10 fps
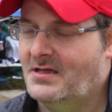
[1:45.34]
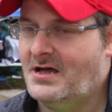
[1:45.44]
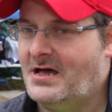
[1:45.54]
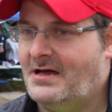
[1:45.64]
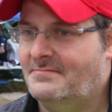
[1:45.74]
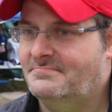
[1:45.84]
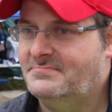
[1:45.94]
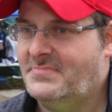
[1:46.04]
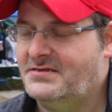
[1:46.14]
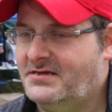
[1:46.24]
um,
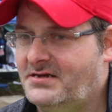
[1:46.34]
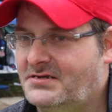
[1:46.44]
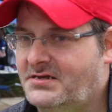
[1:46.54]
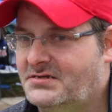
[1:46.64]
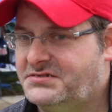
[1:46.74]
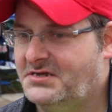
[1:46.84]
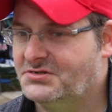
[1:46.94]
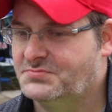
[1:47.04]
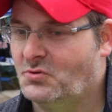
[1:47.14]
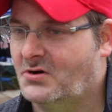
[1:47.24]
it, it, it,
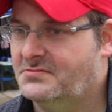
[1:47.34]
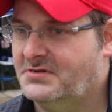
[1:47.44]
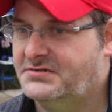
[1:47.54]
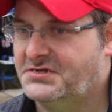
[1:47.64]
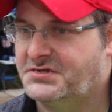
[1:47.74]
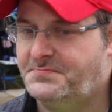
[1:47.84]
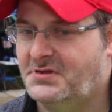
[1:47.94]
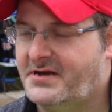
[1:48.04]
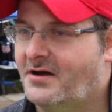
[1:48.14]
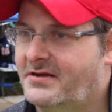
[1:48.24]
instills more of a
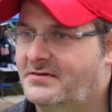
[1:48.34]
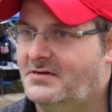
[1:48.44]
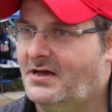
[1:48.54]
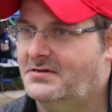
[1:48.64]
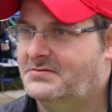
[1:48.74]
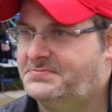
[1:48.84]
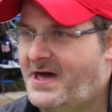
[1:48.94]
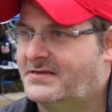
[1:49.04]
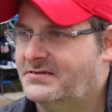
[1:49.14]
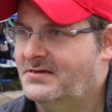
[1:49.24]
disciplinary uh,
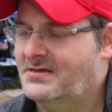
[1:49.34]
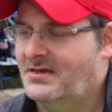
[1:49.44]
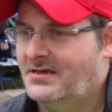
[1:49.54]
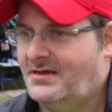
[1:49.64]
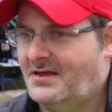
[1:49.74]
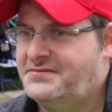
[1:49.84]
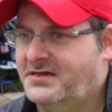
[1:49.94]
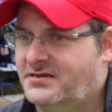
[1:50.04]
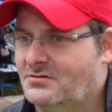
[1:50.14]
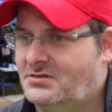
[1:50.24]
effect, and I
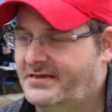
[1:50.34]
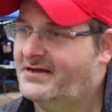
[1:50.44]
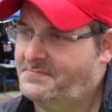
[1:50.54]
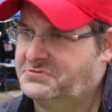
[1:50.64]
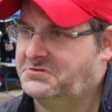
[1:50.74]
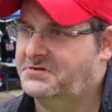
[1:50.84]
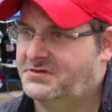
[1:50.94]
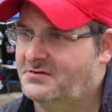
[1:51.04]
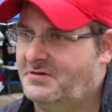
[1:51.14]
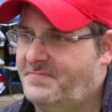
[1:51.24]
think it'll clean up the streets
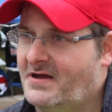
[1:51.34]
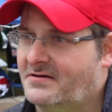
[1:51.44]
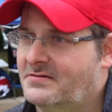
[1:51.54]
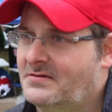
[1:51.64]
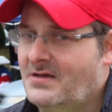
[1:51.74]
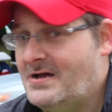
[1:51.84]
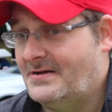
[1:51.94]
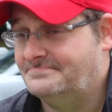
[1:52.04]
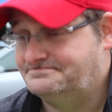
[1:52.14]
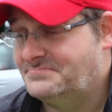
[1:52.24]
a little bit better.
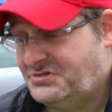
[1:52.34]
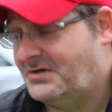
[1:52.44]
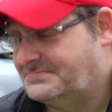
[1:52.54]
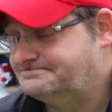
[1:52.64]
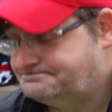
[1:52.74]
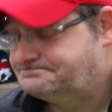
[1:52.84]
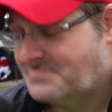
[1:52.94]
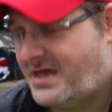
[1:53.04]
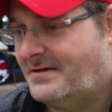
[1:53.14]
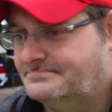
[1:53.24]
Um, so,
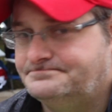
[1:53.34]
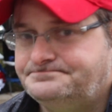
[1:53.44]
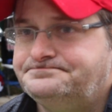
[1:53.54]
yeah. let me just